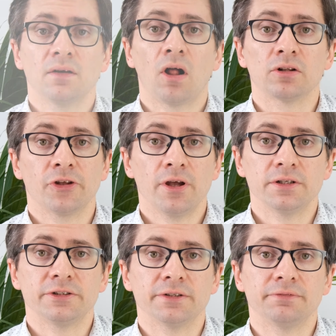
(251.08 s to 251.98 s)

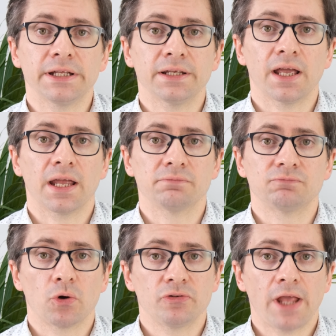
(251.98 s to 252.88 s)
Alternatively, a
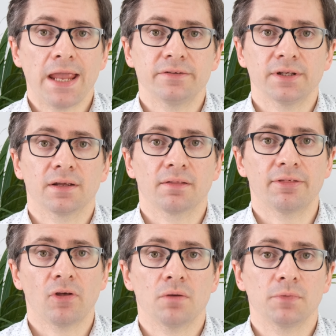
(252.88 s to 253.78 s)
rotating
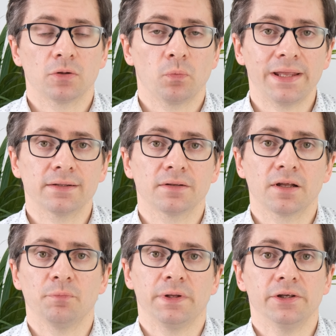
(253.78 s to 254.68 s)
thermal wheel
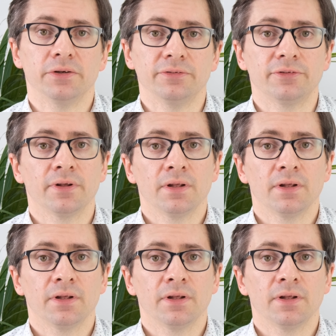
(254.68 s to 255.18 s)
can be used.